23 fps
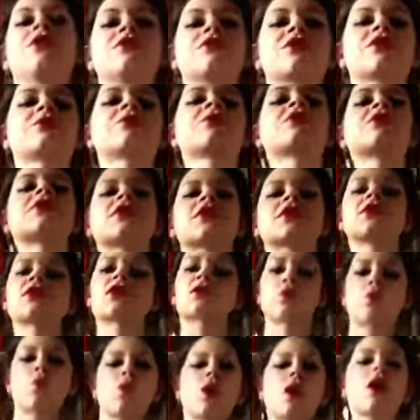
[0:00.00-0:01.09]
So I'm just like,
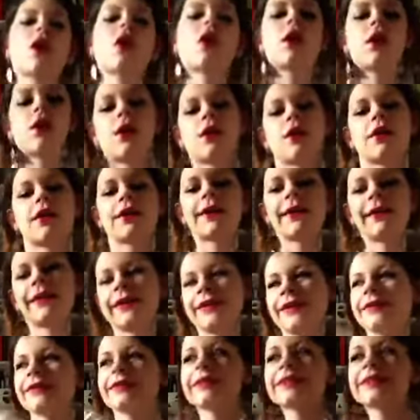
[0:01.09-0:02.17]
why?
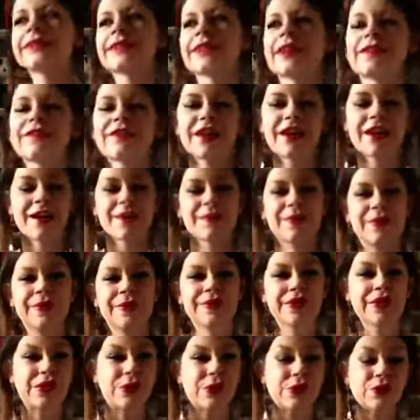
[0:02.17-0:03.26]
This never happens.
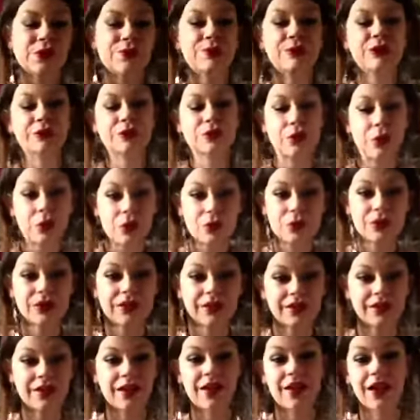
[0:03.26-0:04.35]
I order books all the
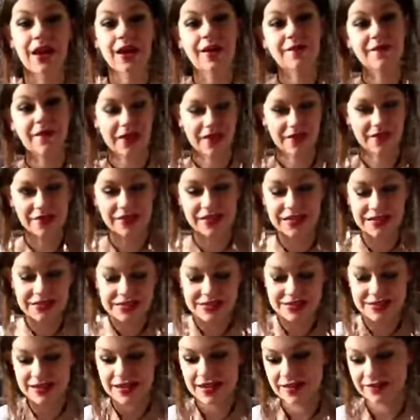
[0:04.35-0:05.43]
time, and this
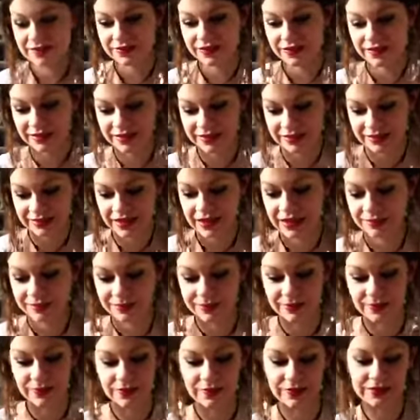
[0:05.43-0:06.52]
never has
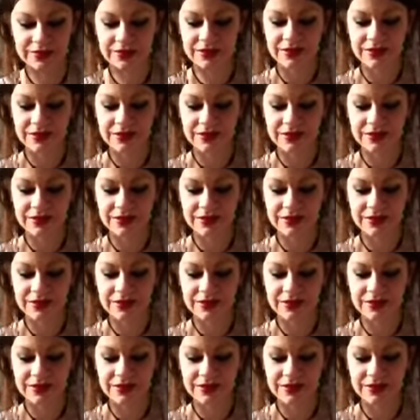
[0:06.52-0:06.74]
happened.